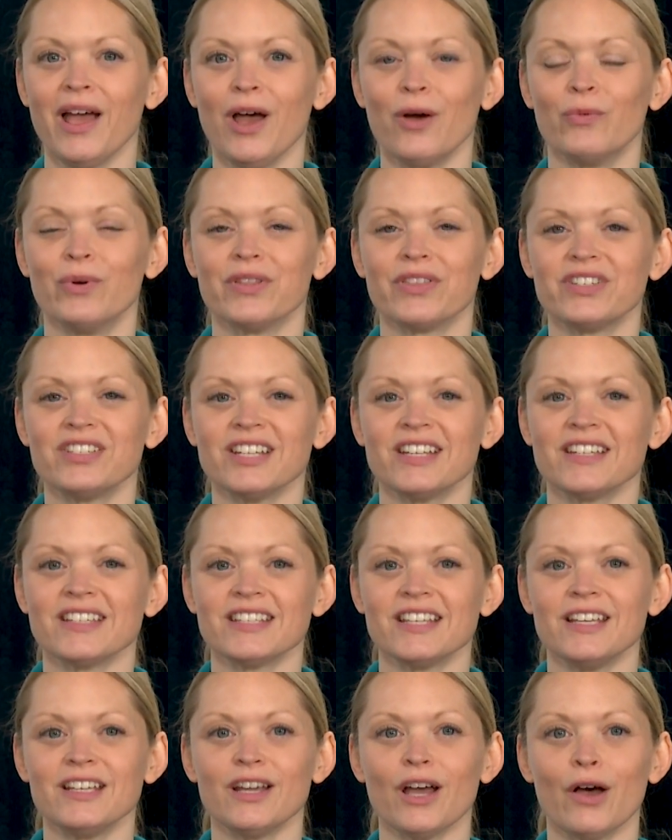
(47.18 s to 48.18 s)
With
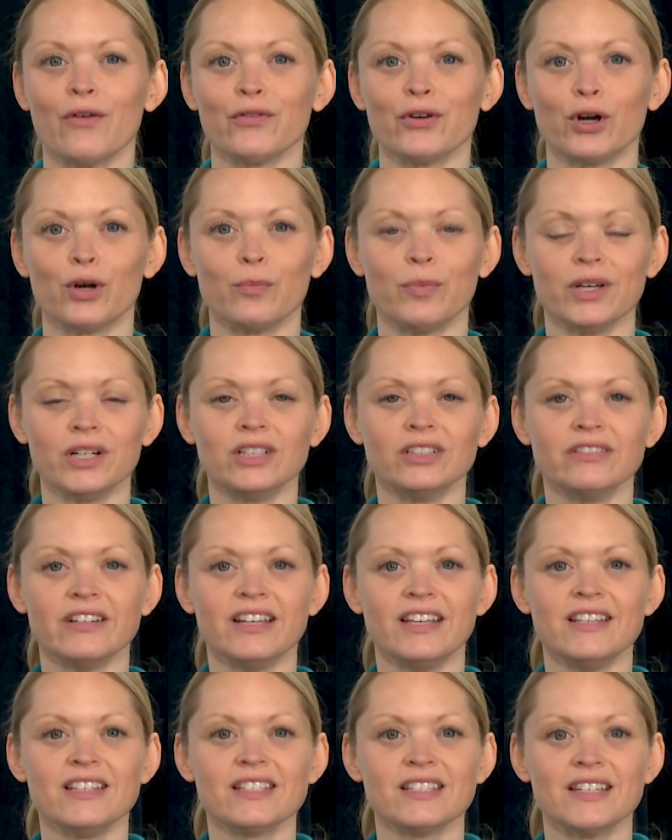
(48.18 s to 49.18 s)
Tennessee Governor Bill
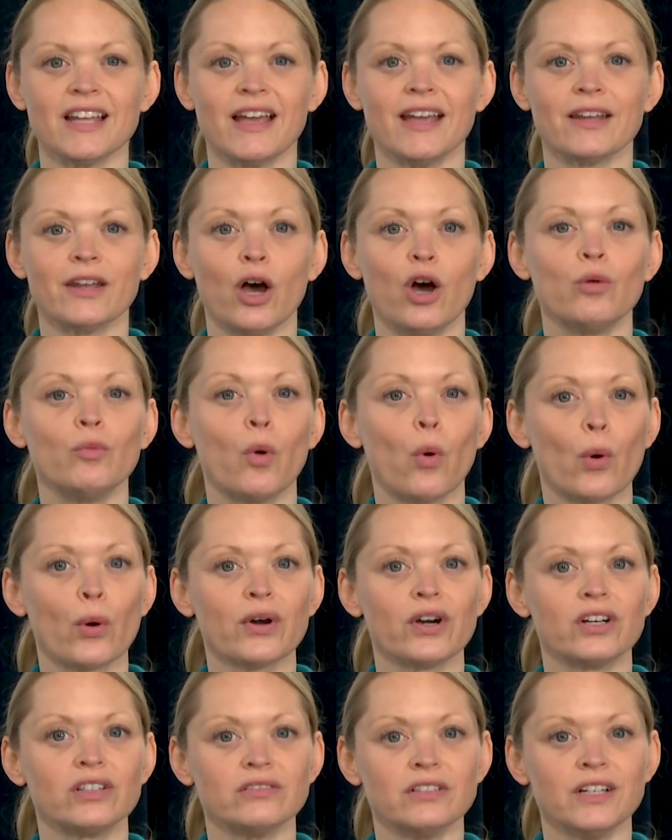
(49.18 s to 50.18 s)
Lee's stay-at-home
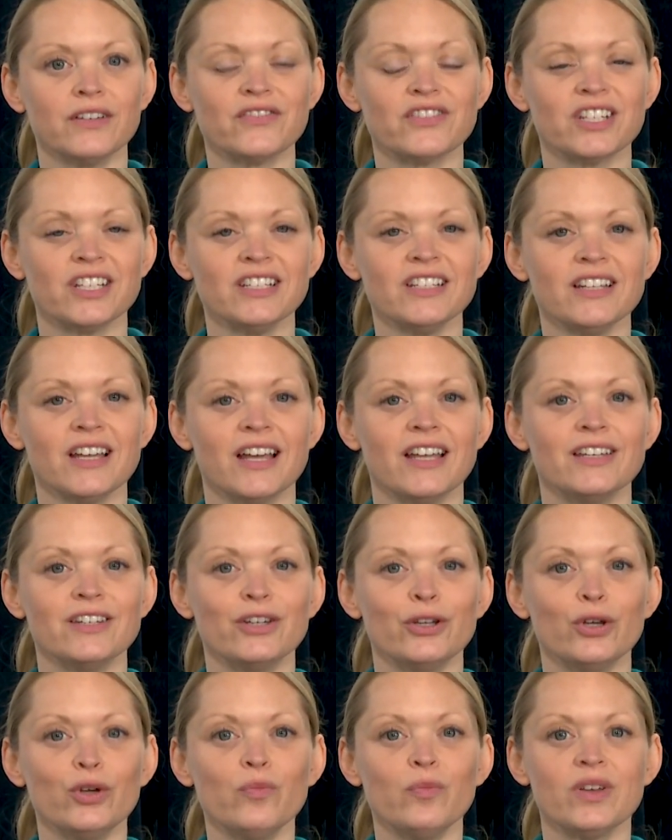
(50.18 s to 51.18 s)
order lifted and
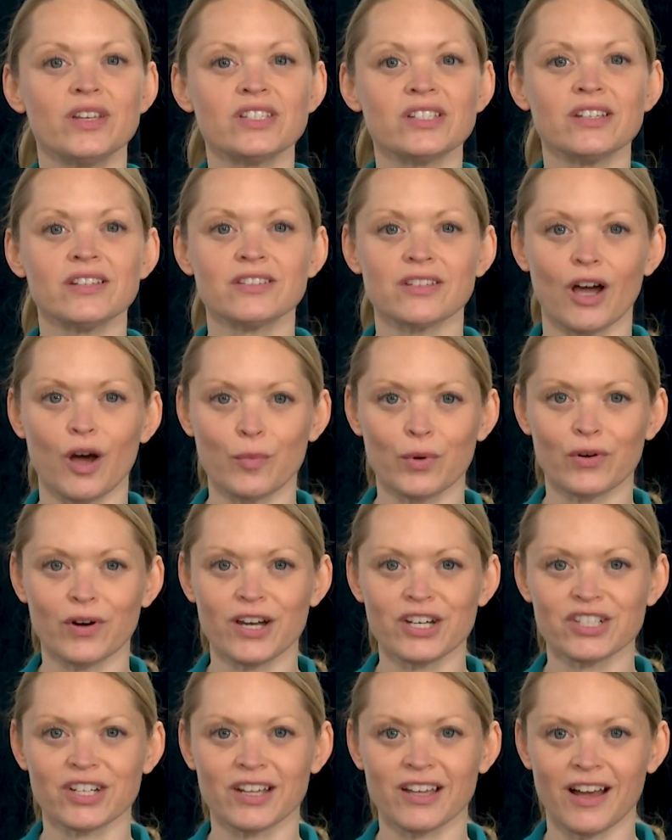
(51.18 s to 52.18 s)
new business
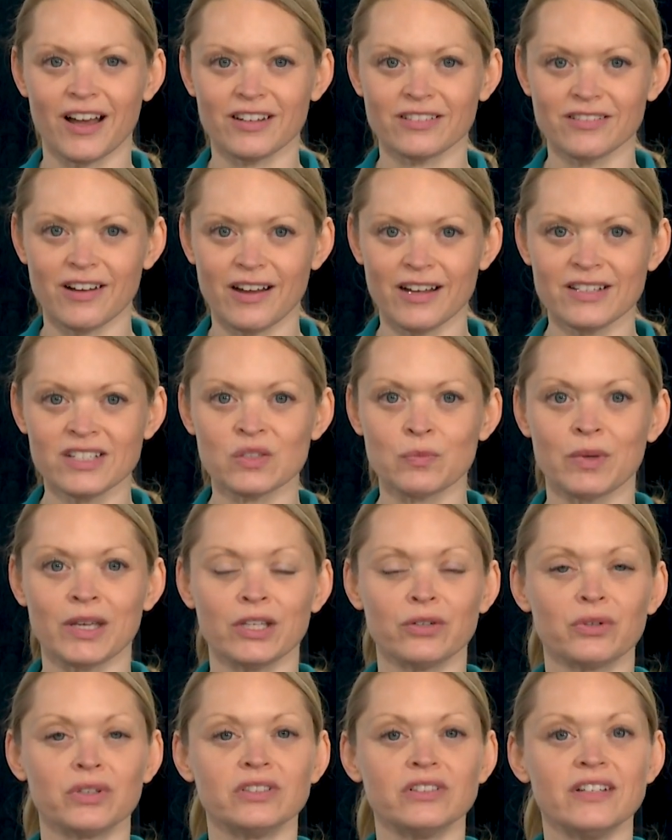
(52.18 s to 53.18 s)
operation guidelines
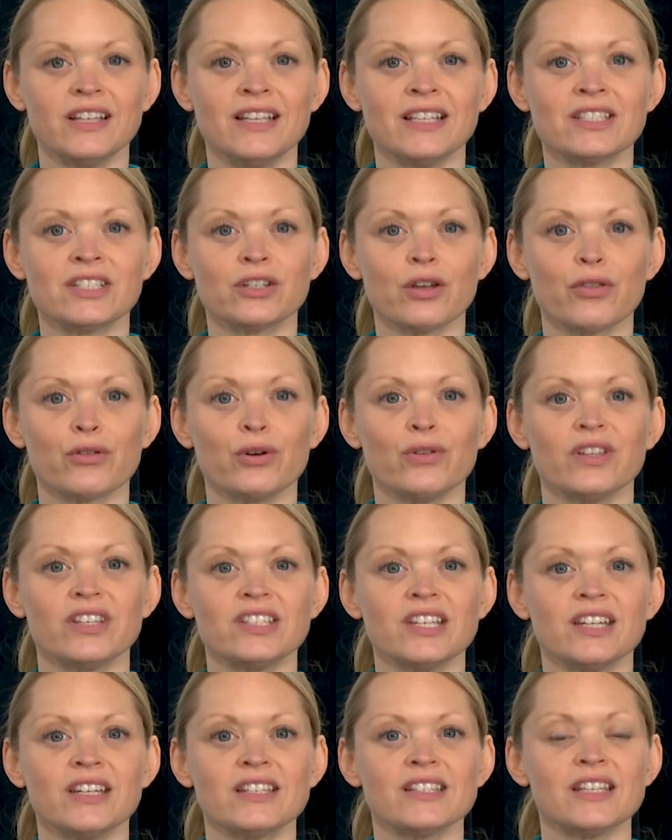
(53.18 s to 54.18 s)
being released through the
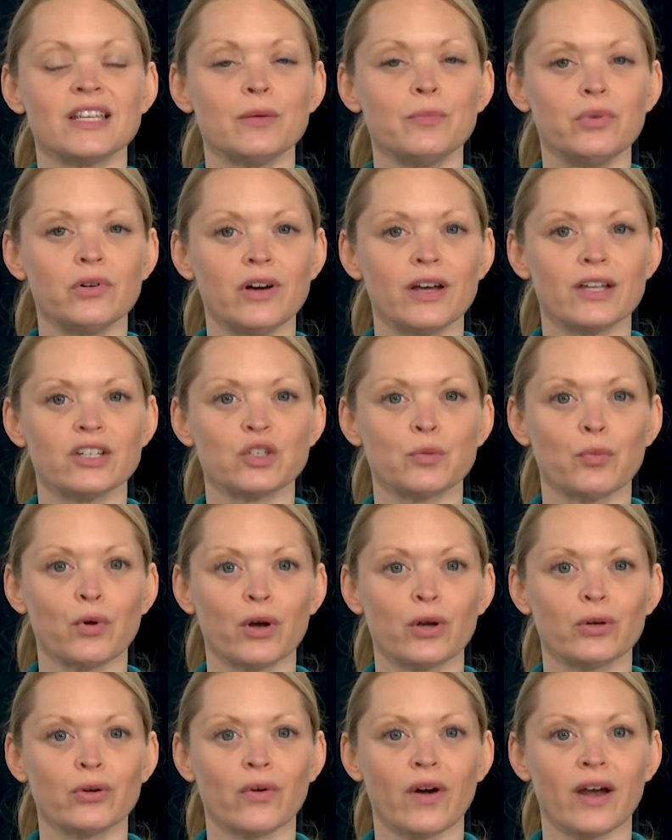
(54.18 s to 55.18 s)
Tennessee Pledge
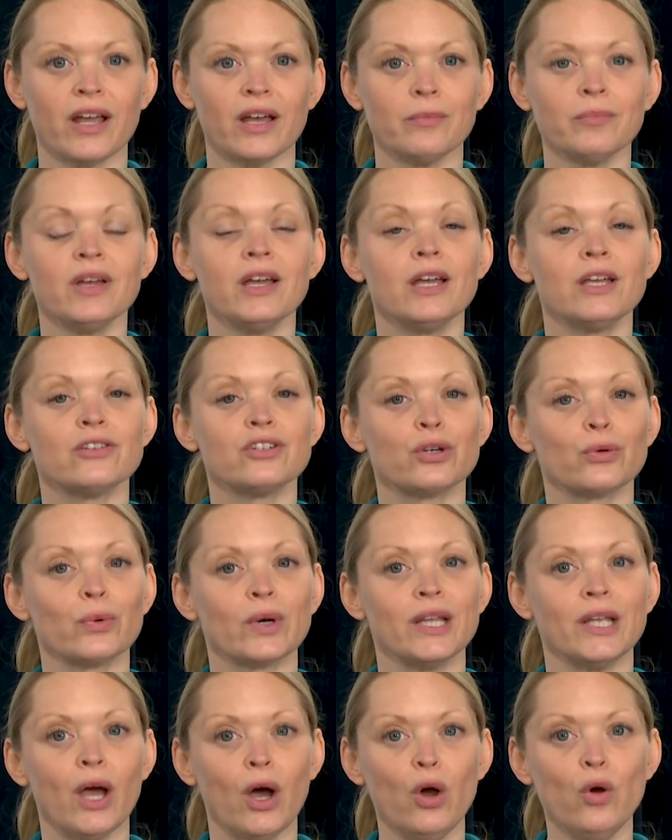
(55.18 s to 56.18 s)
Program to
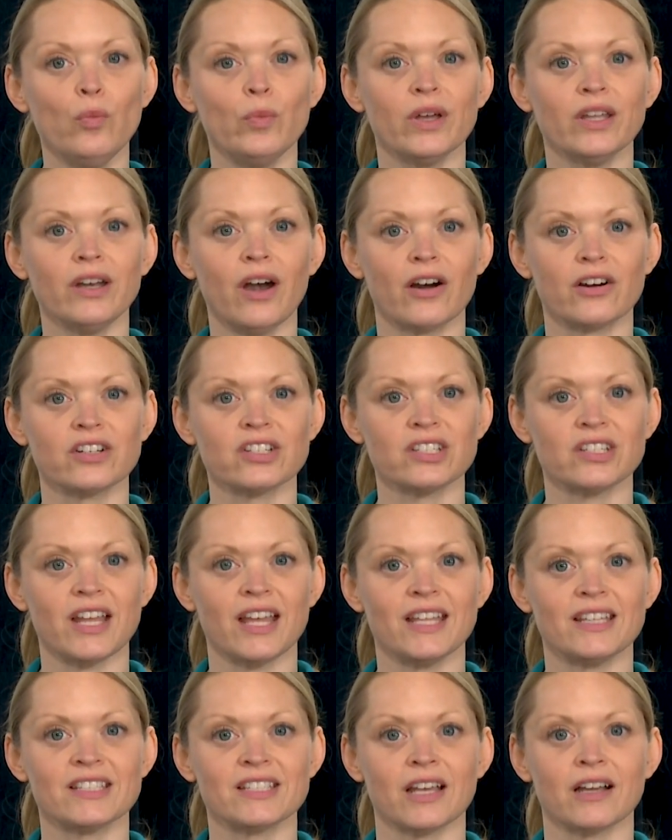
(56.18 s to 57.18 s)
reopen our
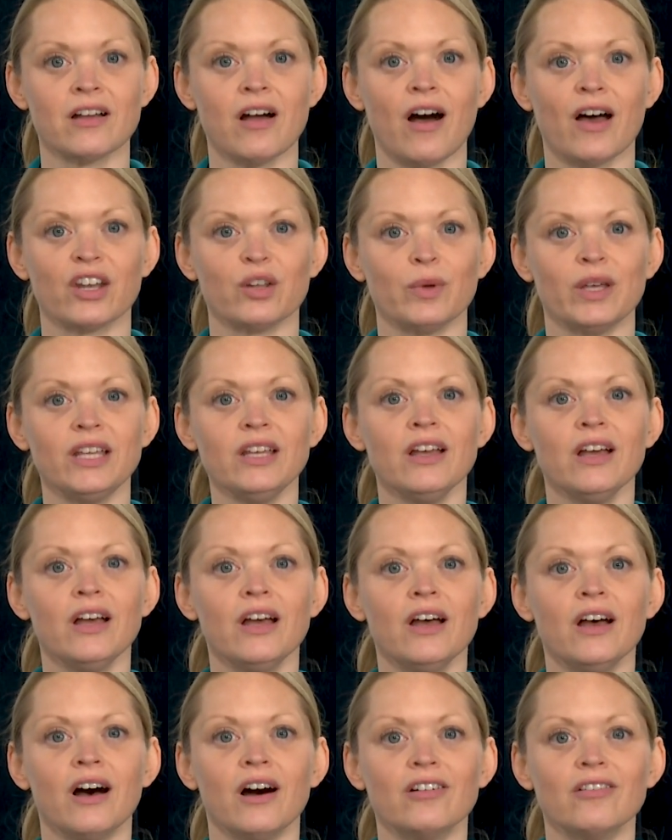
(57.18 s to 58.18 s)
state's economy,
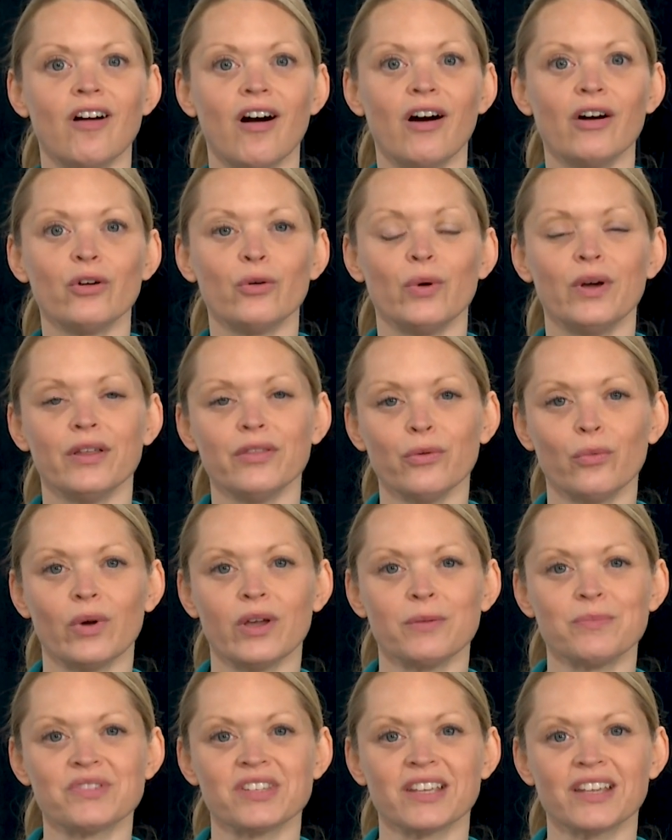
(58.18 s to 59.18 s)
along with
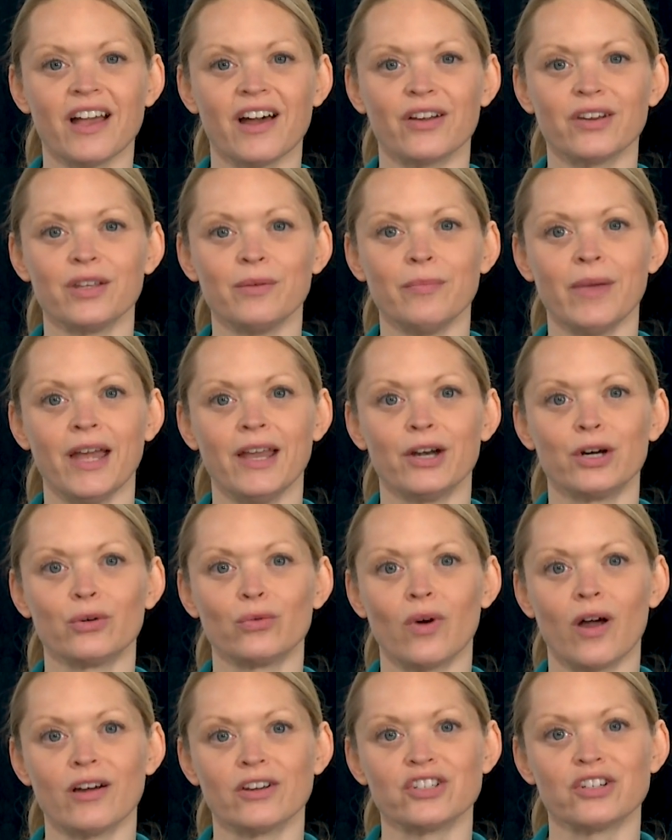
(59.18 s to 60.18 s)
Williamson County Mayor
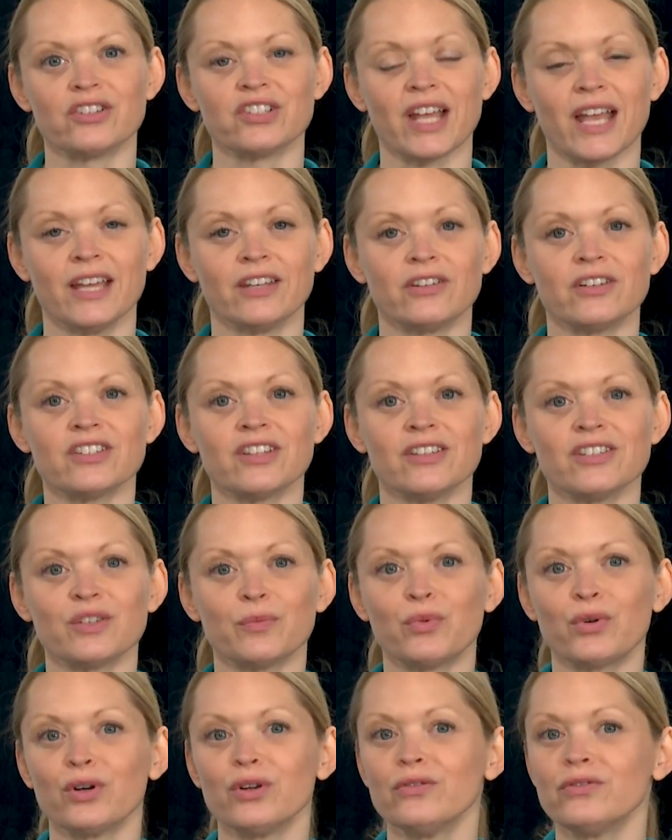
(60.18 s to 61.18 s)
Rogers Anderson's
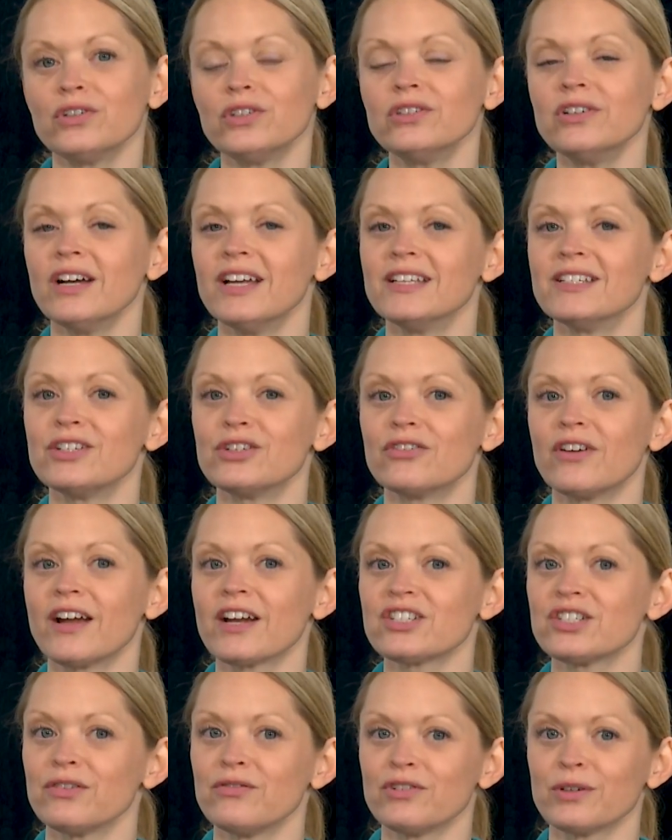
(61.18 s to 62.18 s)
approval and
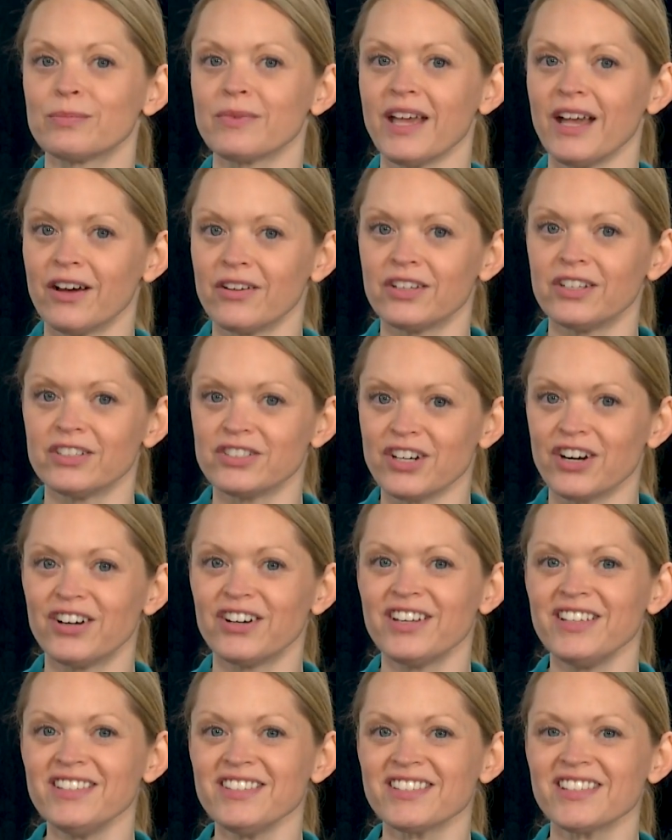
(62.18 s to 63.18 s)
direction from county
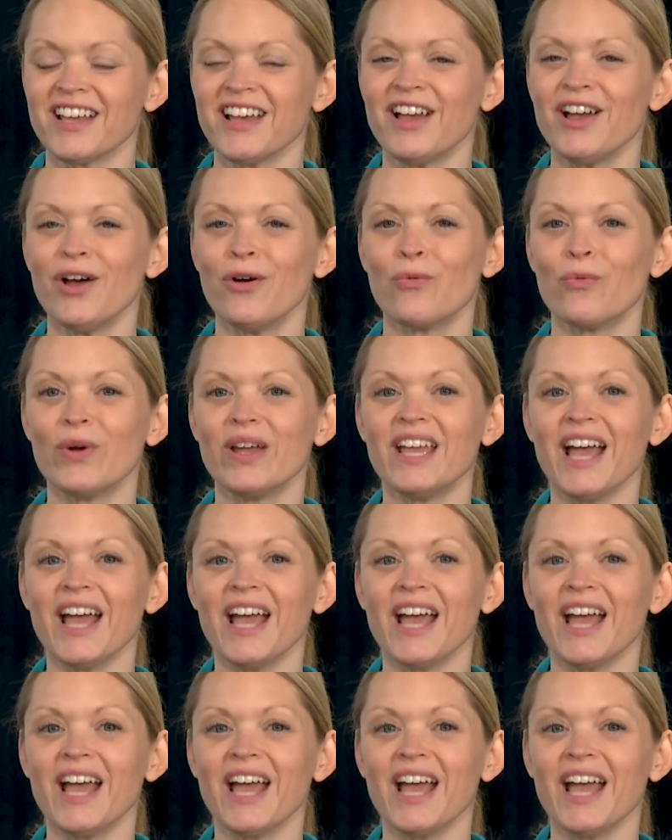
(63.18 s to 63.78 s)
attorneys, we